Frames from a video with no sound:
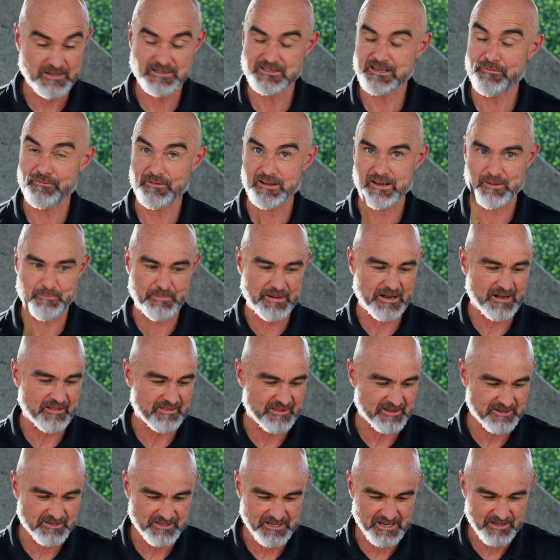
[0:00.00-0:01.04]
Definitely better
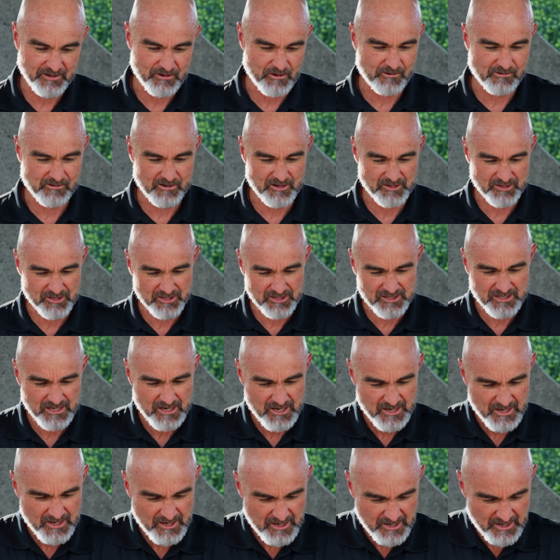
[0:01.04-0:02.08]
than dead cockroaches.
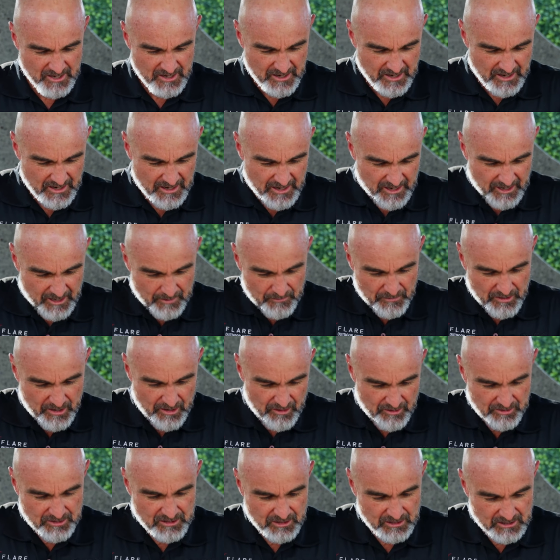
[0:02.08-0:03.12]
I'm
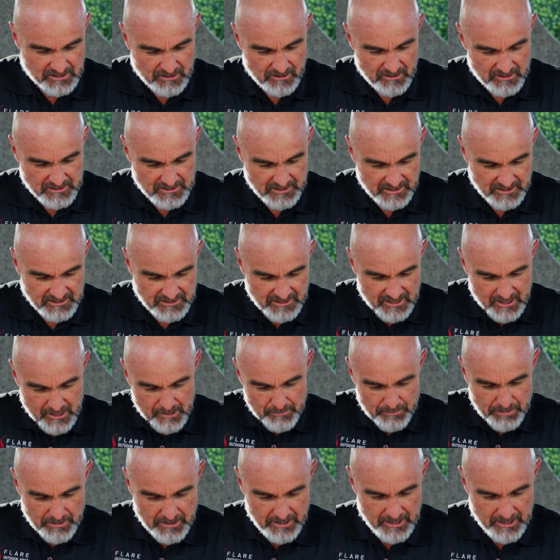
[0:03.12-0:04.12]
going to slice this up.